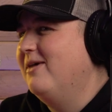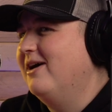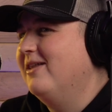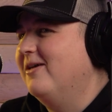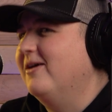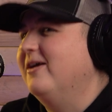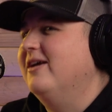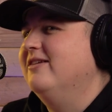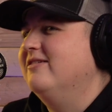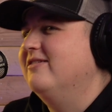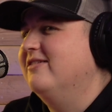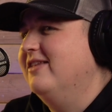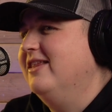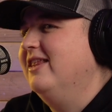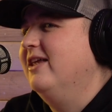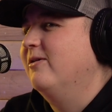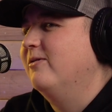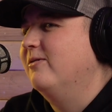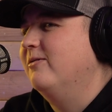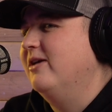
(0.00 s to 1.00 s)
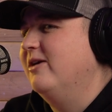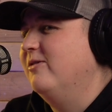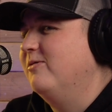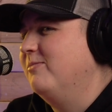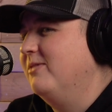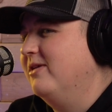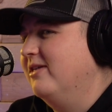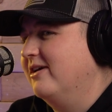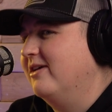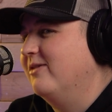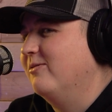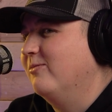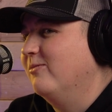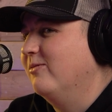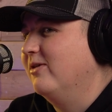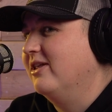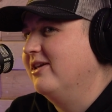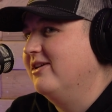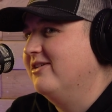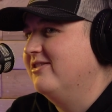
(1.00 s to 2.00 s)
My luck is it would be like a
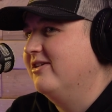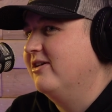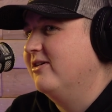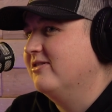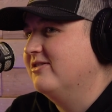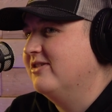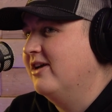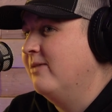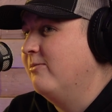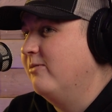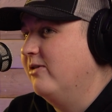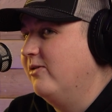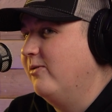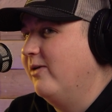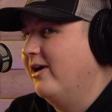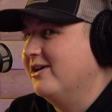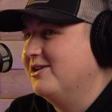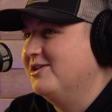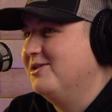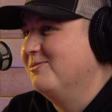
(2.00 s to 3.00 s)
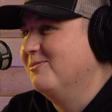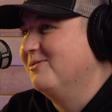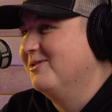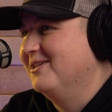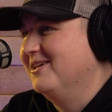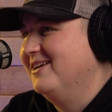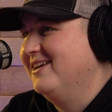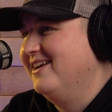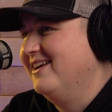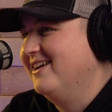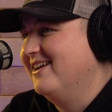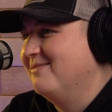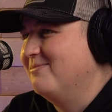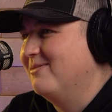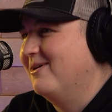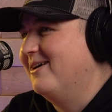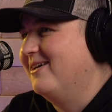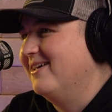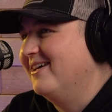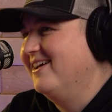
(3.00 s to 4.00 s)
really serious time where you actually really need it,
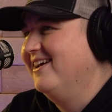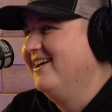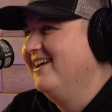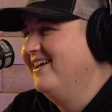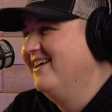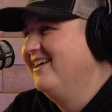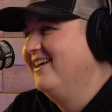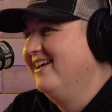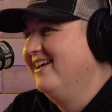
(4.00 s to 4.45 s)
probably.